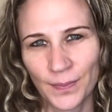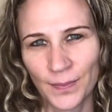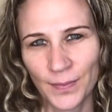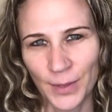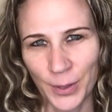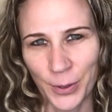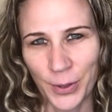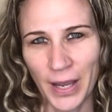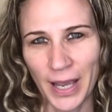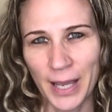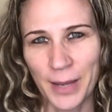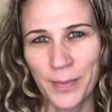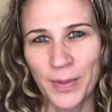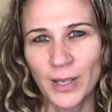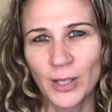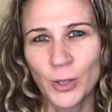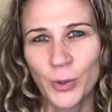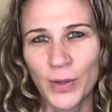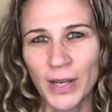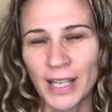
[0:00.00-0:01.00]
okay,
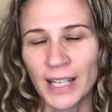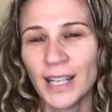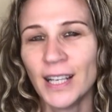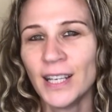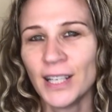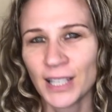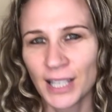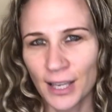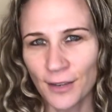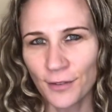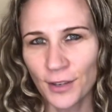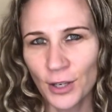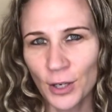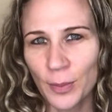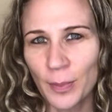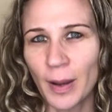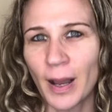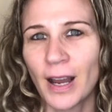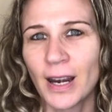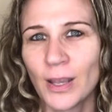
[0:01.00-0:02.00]
between giving your
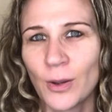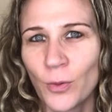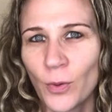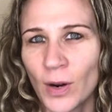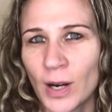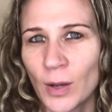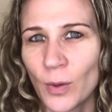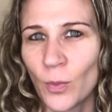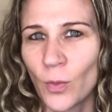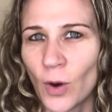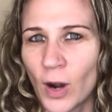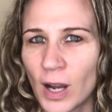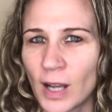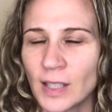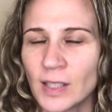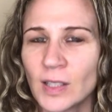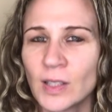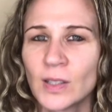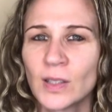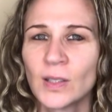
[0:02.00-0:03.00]
body what it
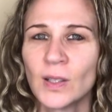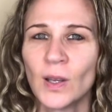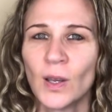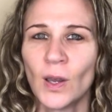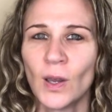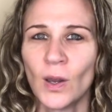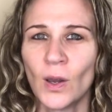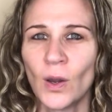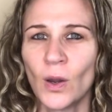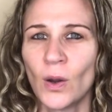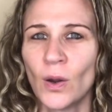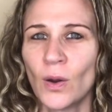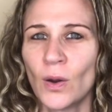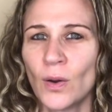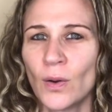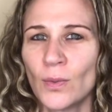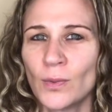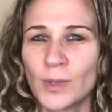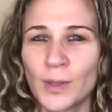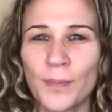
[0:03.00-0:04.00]
wants,
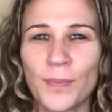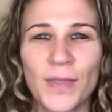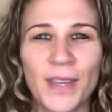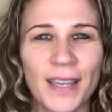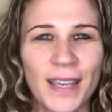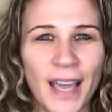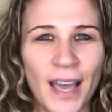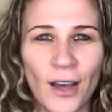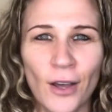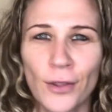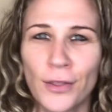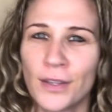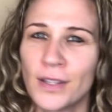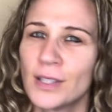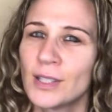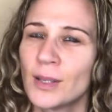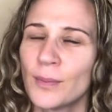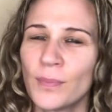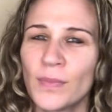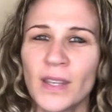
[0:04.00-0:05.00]
something healthy,
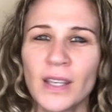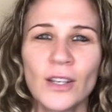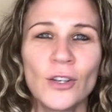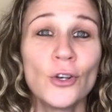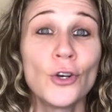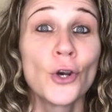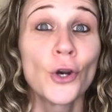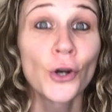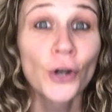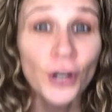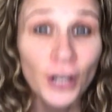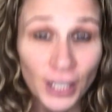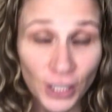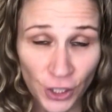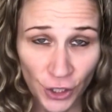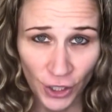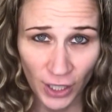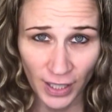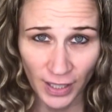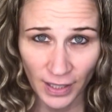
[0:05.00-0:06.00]
something
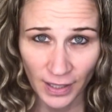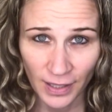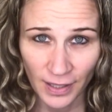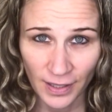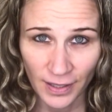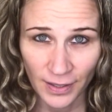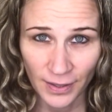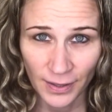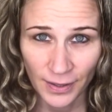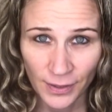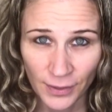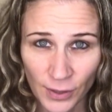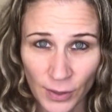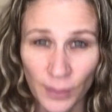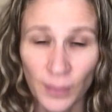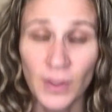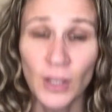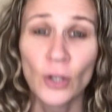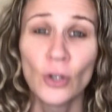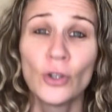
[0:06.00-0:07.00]
nourishing,
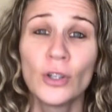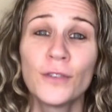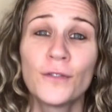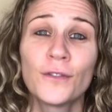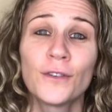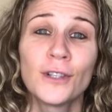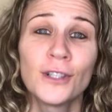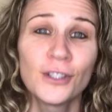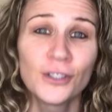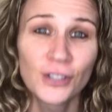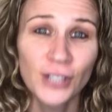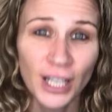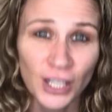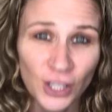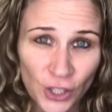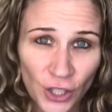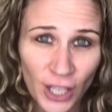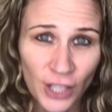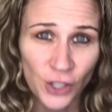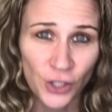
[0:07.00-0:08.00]
something good for your
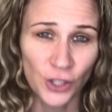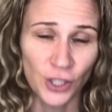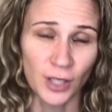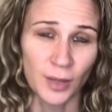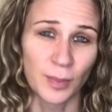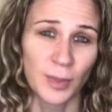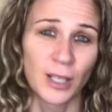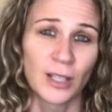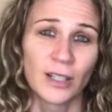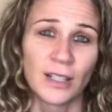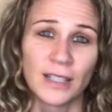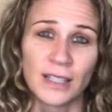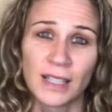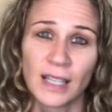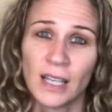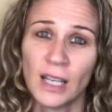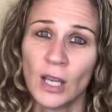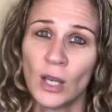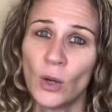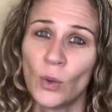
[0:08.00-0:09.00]
digestion, because
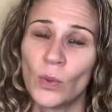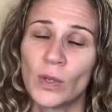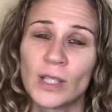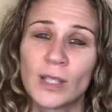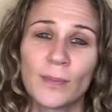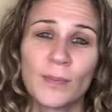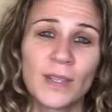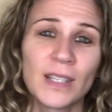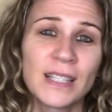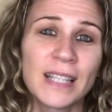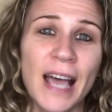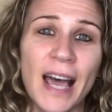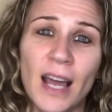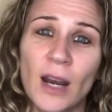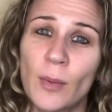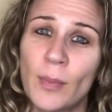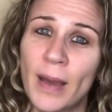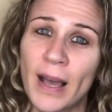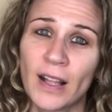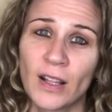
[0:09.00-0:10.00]
when something's out
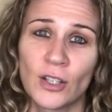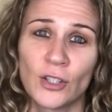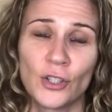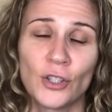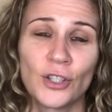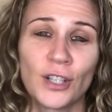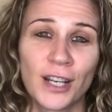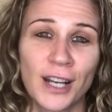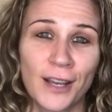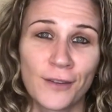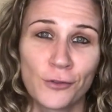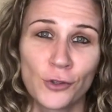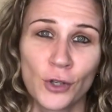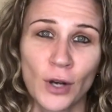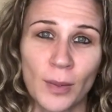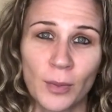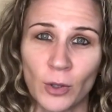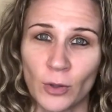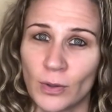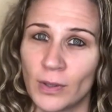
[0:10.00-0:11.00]
of balance, you're going to have
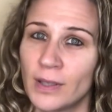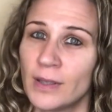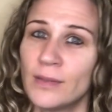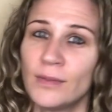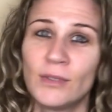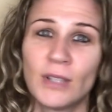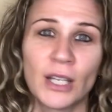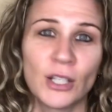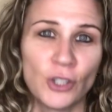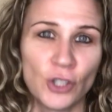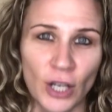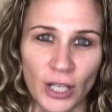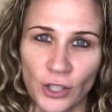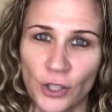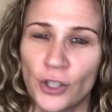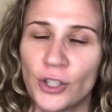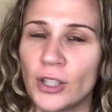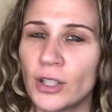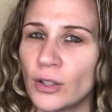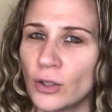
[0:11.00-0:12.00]
trouble with
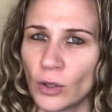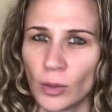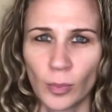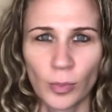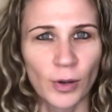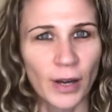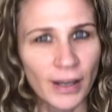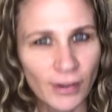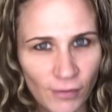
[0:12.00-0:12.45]
digestion or brain